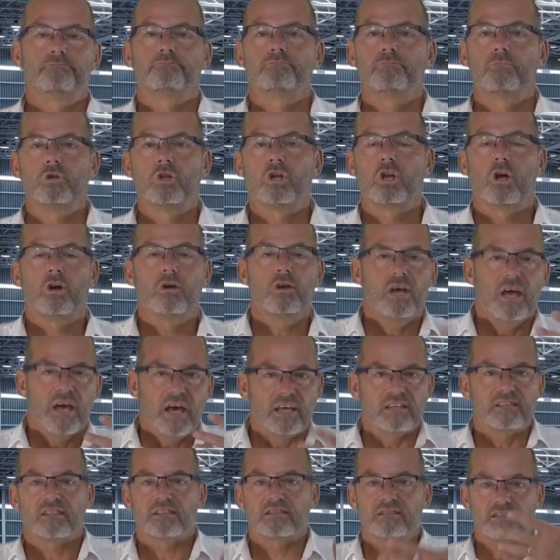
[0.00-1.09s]
you know,
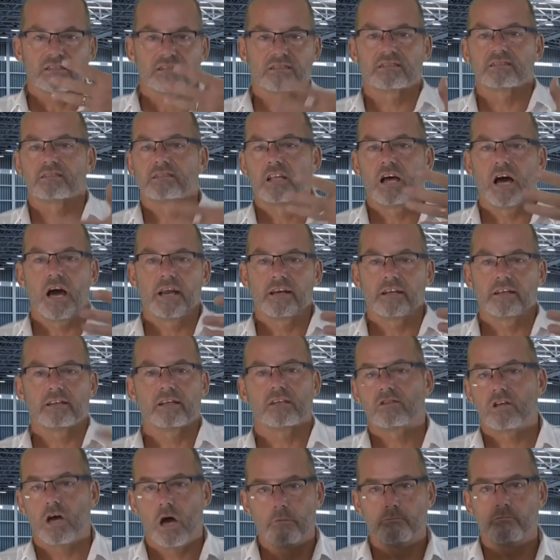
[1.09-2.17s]
it's just a slide at the
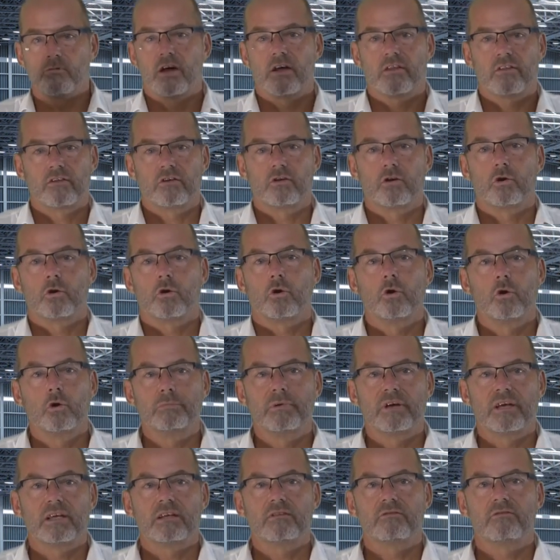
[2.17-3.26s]
time rather than it all
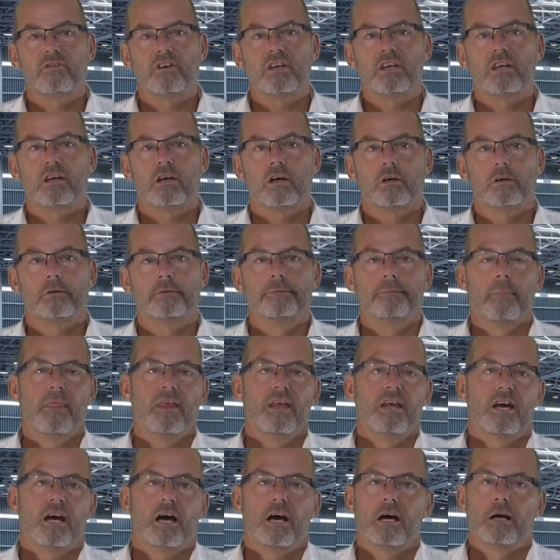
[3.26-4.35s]
being video.
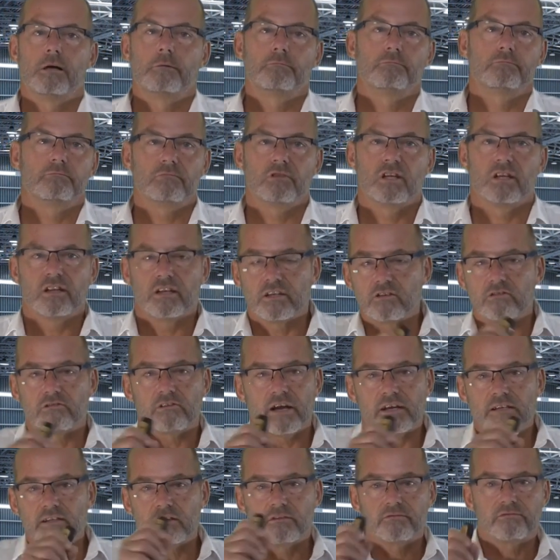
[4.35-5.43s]
Little
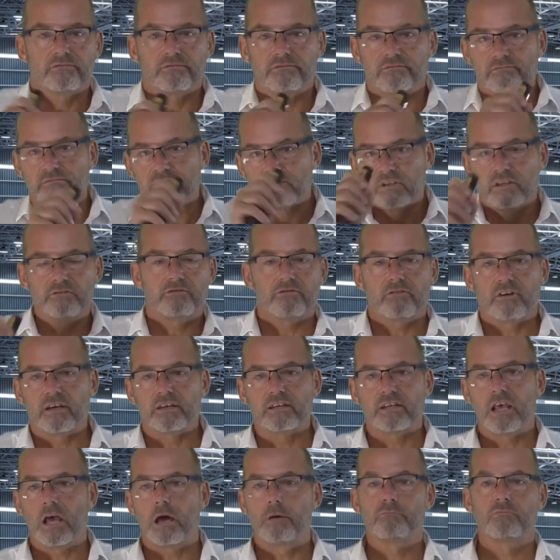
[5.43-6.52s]
interactive infrared
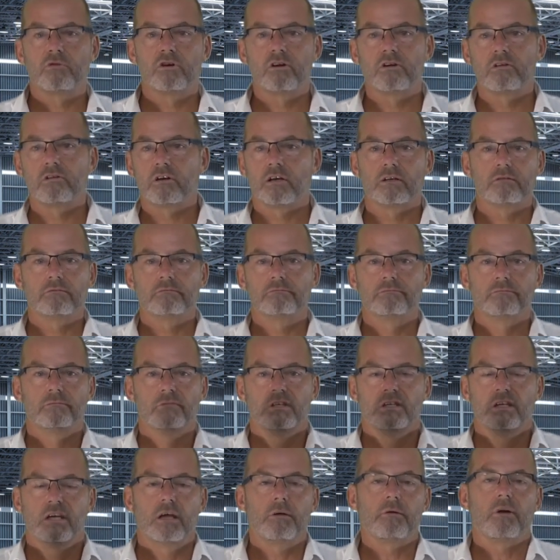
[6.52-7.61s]
camera, and
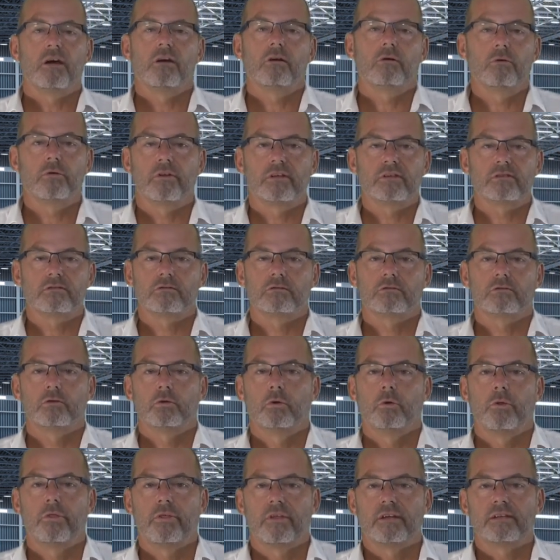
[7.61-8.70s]
anyway, all these cool
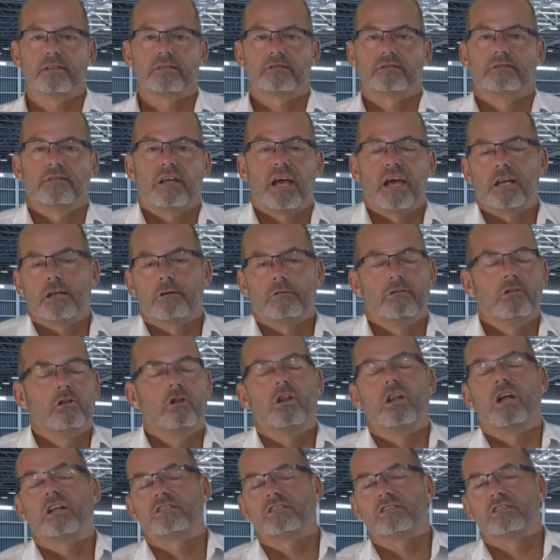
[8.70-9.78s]
things, and
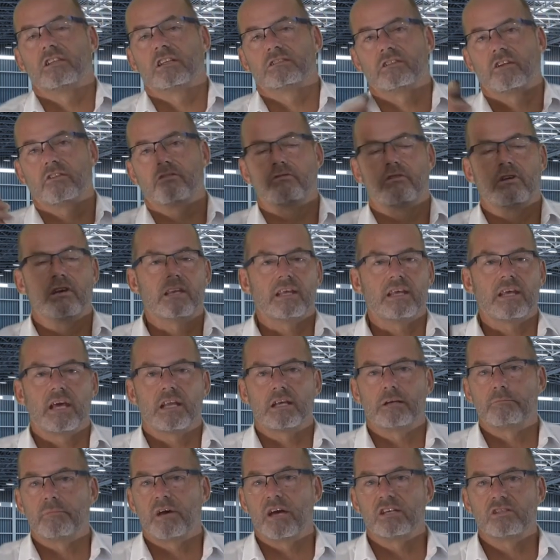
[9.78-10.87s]
lots and lots of 3D
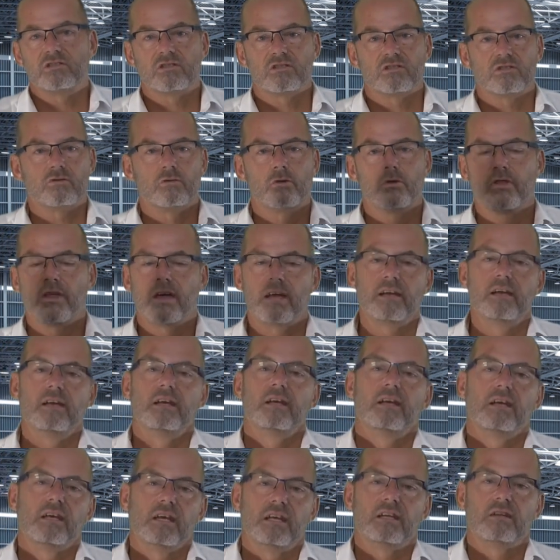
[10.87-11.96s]
animations and all that
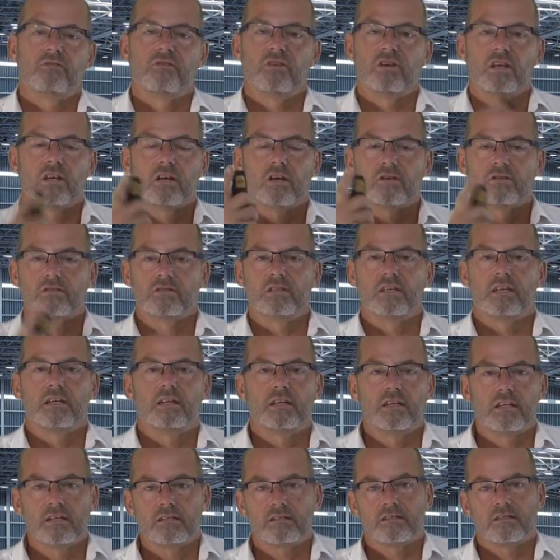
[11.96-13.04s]
in the videos and in
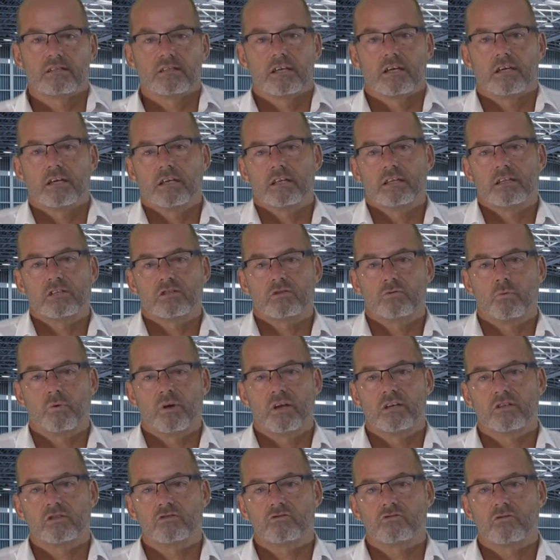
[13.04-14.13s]
these in this
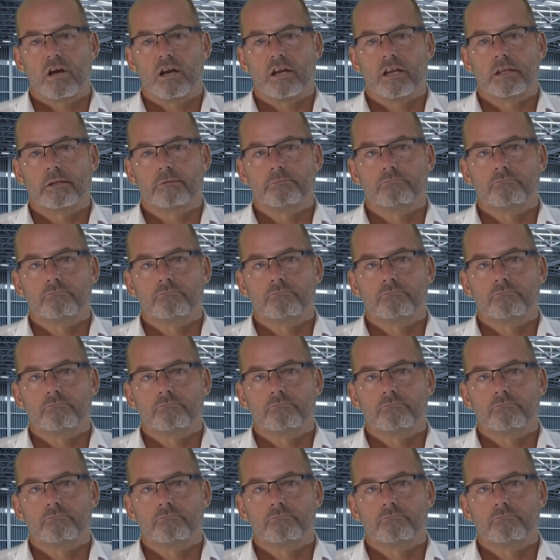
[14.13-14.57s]
awareness training.